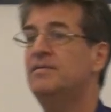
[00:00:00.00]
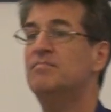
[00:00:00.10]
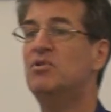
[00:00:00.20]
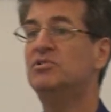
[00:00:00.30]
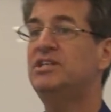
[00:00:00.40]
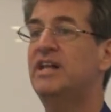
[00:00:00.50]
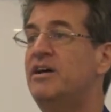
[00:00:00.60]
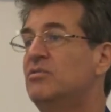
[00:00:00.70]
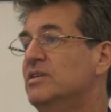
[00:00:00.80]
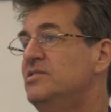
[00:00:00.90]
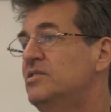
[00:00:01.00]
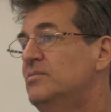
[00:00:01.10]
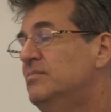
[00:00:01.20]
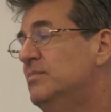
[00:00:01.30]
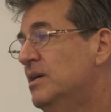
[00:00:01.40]

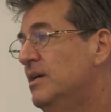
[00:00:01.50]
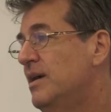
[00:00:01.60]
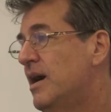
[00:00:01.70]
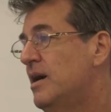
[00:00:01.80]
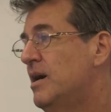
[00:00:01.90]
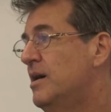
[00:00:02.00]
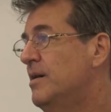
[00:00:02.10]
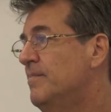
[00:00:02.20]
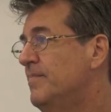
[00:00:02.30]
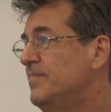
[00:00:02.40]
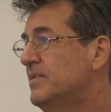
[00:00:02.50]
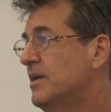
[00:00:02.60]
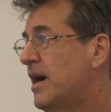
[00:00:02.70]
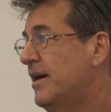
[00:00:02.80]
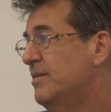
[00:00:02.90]
multilateralism, um,
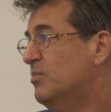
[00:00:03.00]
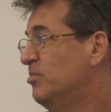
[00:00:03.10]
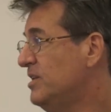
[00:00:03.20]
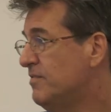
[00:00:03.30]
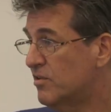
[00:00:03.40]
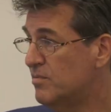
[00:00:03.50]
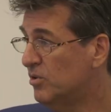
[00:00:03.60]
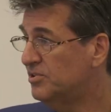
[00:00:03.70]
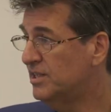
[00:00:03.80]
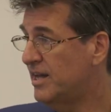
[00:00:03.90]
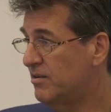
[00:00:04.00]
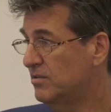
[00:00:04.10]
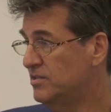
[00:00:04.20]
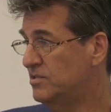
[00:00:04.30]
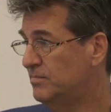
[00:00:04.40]
I am a believer in
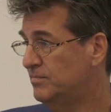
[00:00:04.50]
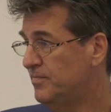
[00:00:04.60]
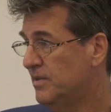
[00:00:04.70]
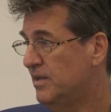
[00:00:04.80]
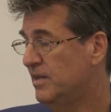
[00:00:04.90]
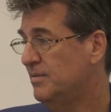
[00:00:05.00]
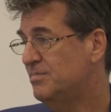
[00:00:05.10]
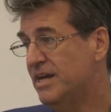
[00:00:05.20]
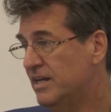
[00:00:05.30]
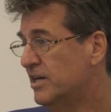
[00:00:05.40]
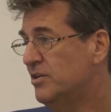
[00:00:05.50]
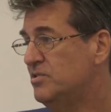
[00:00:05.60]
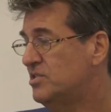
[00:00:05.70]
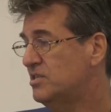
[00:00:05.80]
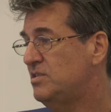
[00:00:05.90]
multilateralism. Getting
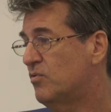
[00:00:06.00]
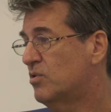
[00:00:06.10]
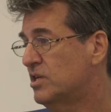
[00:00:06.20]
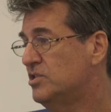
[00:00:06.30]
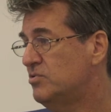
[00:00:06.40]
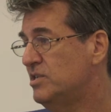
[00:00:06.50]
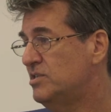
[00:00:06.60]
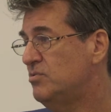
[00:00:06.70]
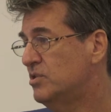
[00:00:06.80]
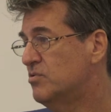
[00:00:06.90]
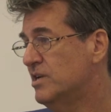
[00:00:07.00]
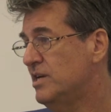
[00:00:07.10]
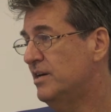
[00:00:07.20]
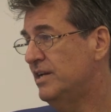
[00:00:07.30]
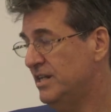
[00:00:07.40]
164 countries to
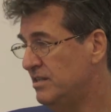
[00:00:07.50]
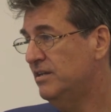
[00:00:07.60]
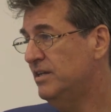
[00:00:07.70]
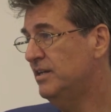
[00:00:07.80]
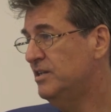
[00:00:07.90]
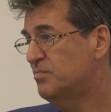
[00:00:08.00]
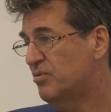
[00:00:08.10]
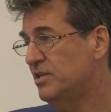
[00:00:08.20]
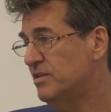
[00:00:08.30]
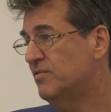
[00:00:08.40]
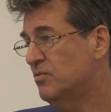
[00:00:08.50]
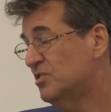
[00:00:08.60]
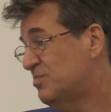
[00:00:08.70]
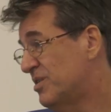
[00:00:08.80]
agree on anything is pretty difficult,